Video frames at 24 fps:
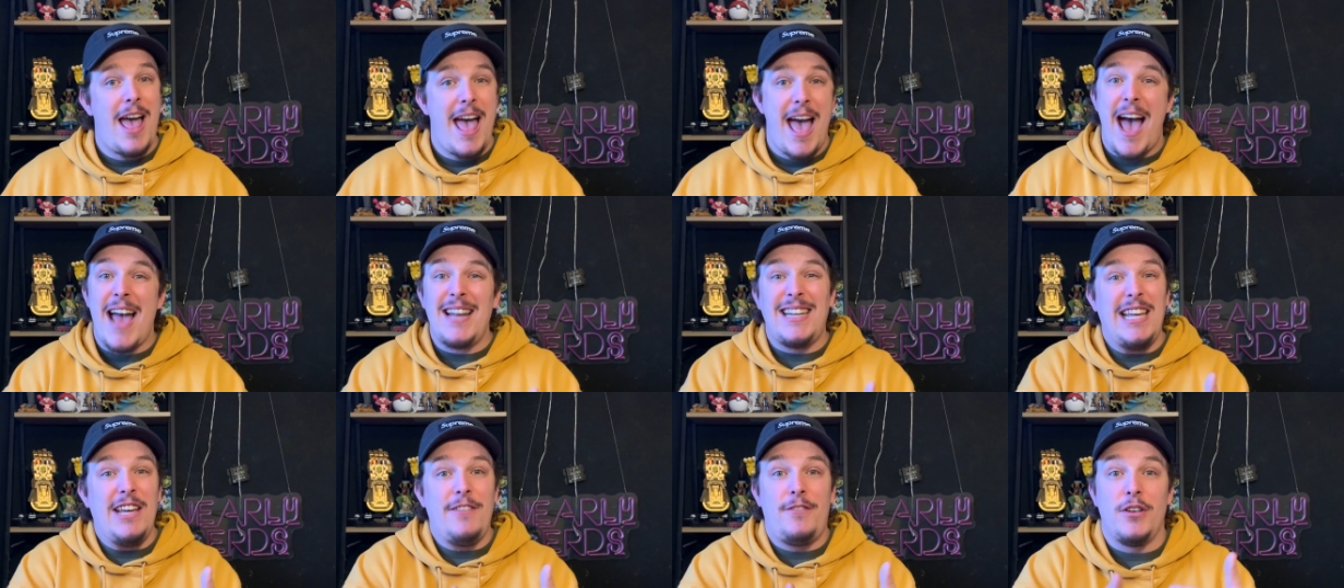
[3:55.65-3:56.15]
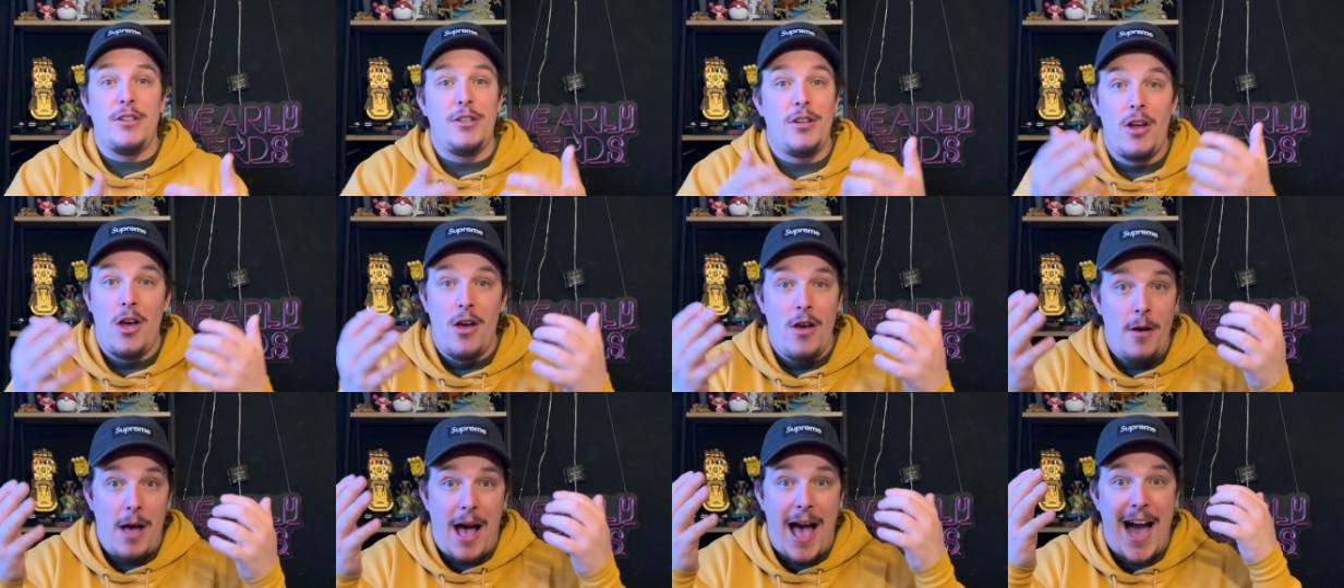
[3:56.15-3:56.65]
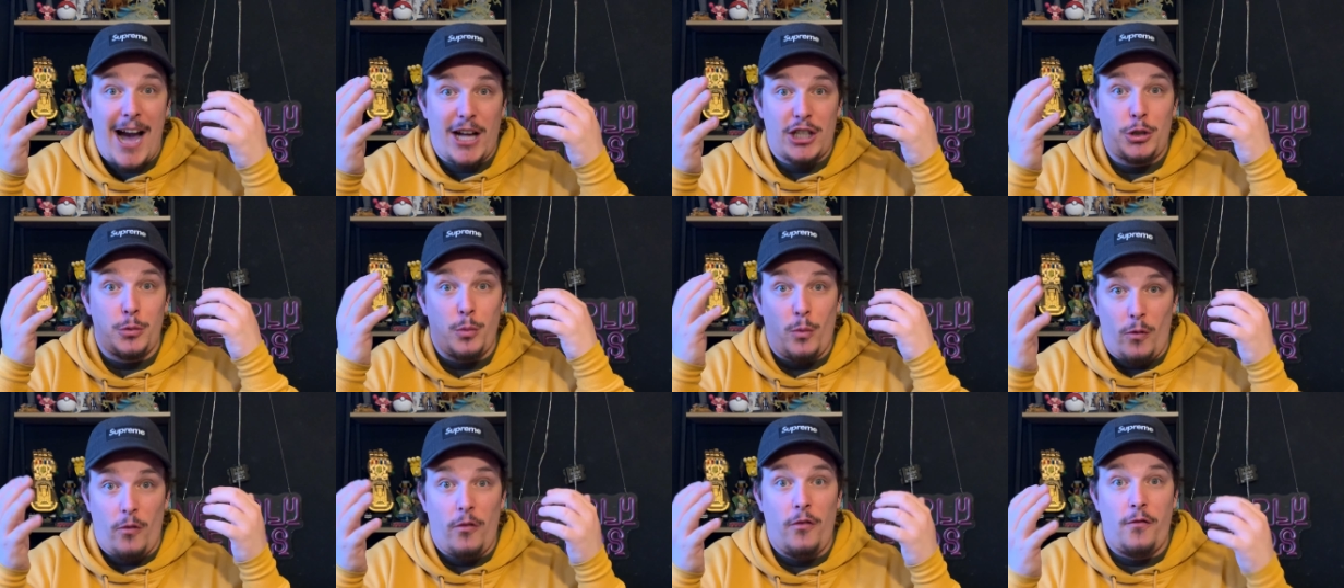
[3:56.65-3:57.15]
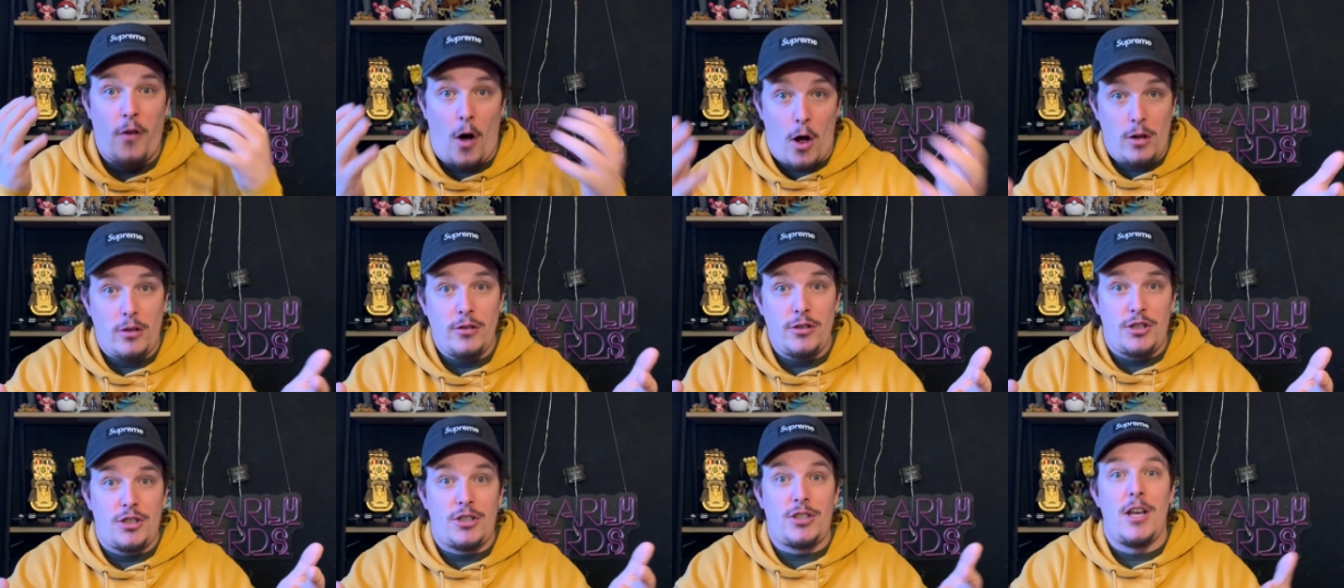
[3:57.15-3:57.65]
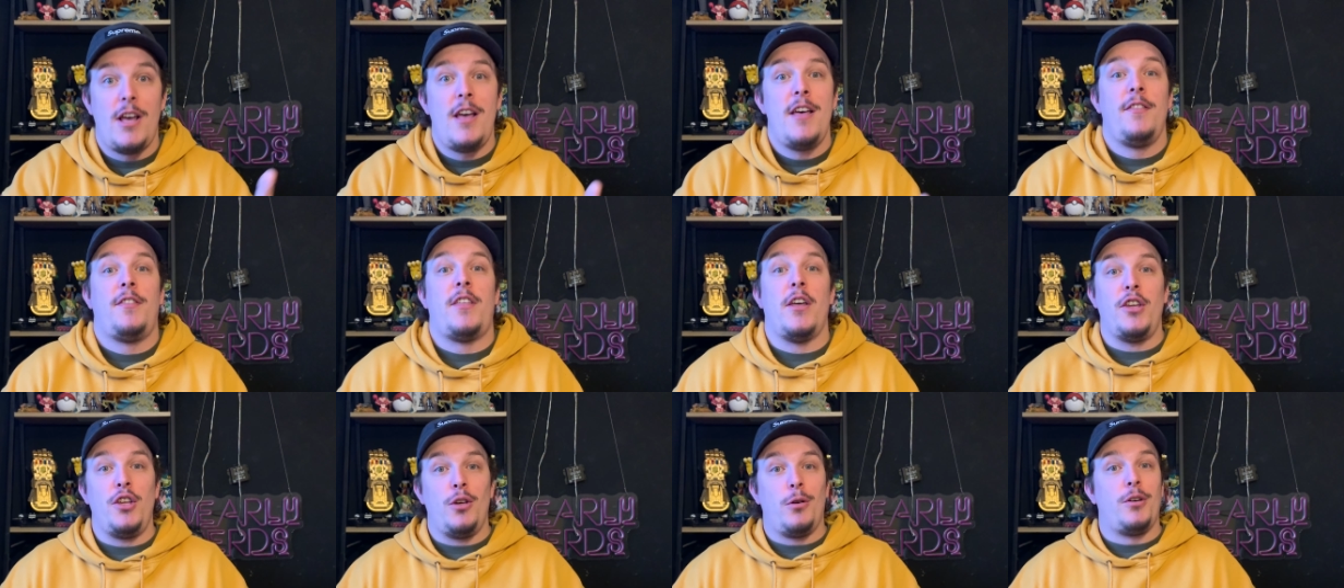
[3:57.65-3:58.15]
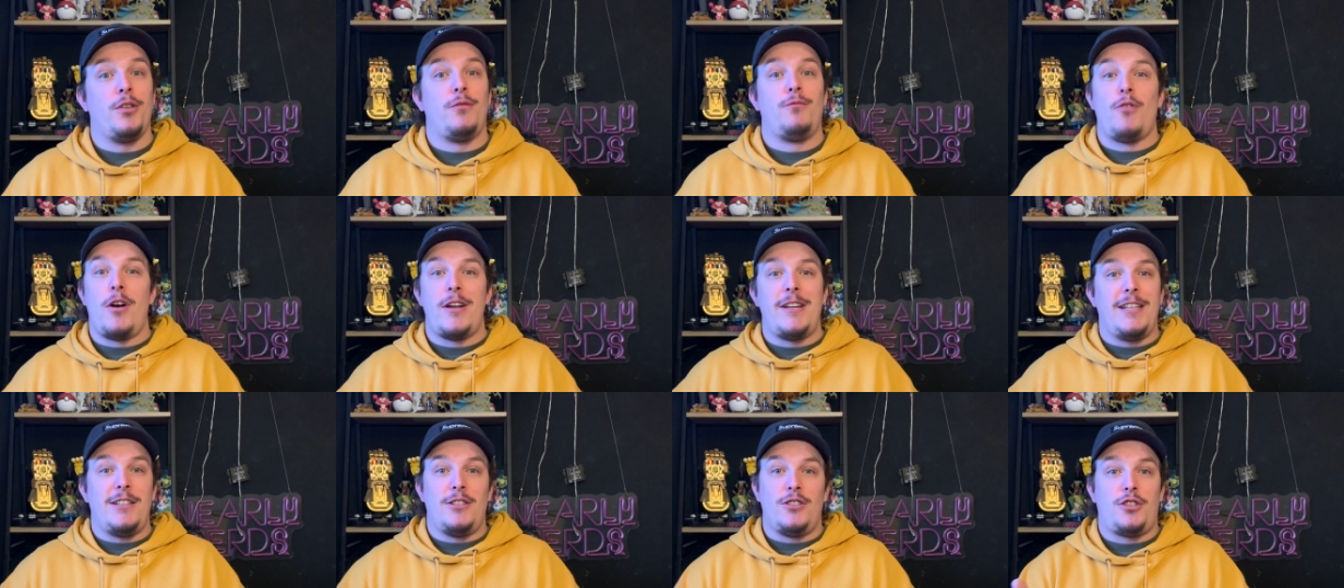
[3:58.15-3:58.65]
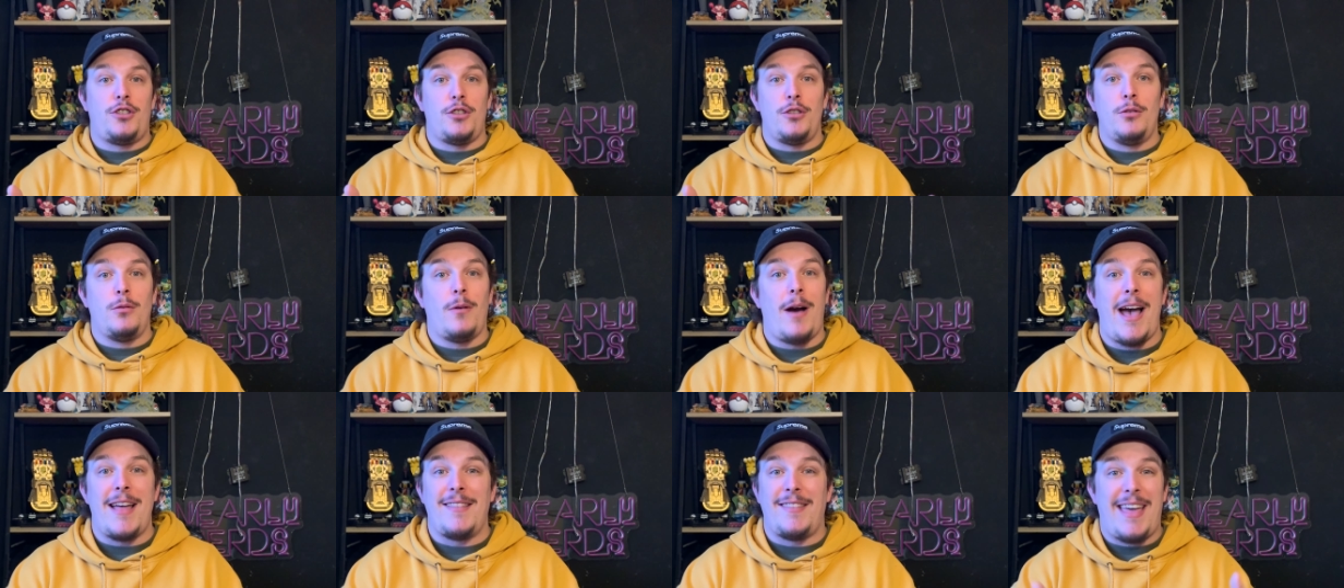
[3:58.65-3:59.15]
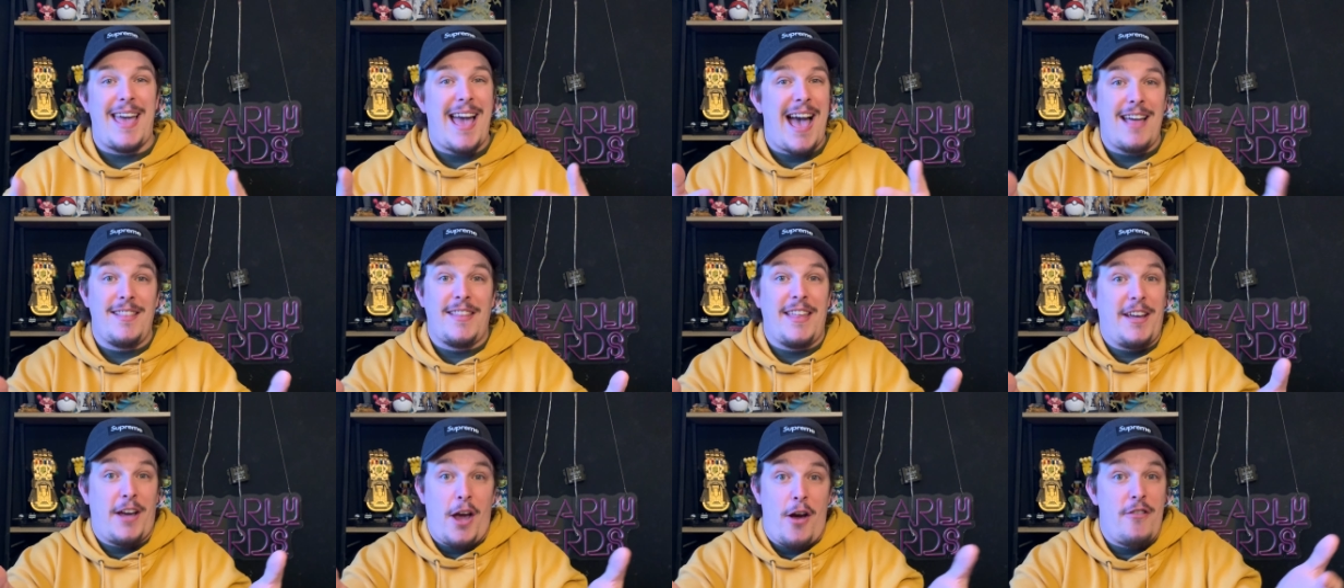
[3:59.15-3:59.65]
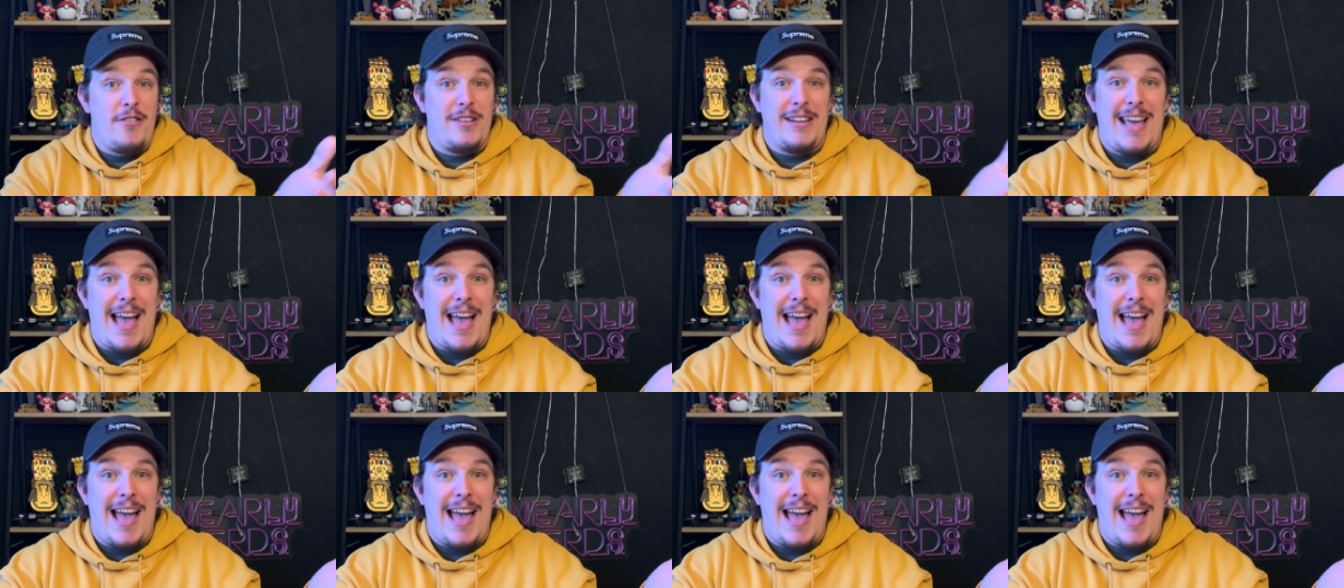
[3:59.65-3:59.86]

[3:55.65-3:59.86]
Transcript: and even actual vaults that you could run into. And they they currently